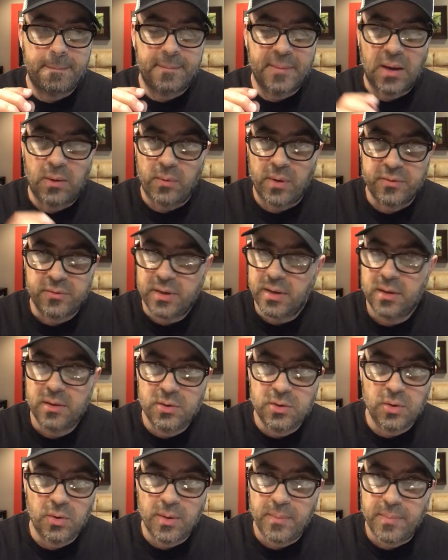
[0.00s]
I wasn't going
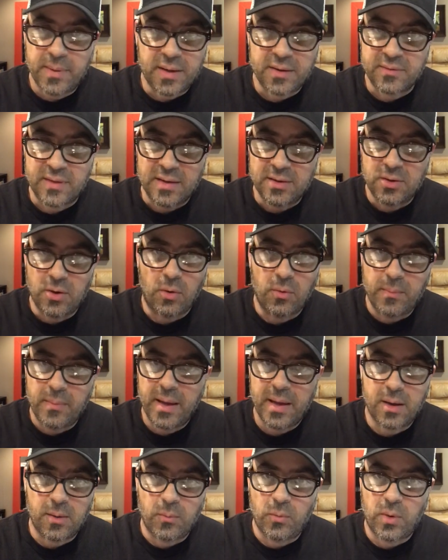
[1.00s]
to do it because I don't
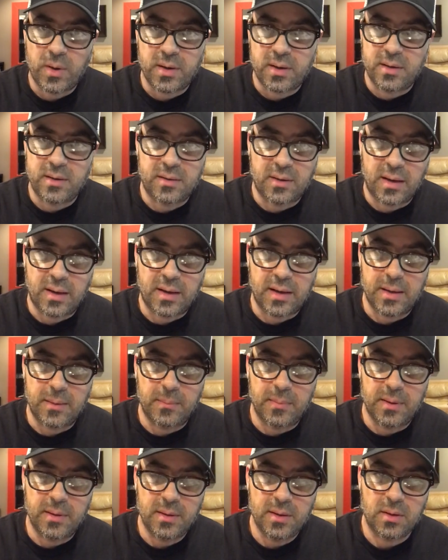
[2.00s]
make them one at a time.